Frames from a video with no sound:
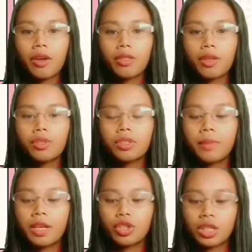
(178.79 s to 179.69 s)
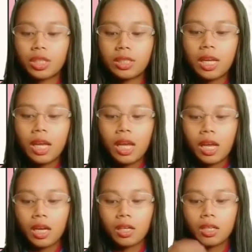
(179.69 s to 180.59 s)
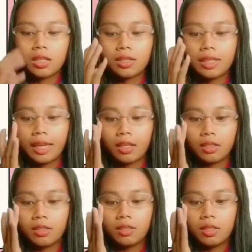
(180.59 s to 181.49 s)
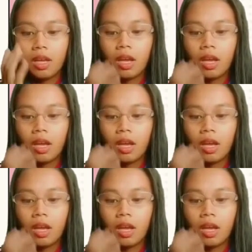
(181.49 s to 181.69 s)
Those mentioned skills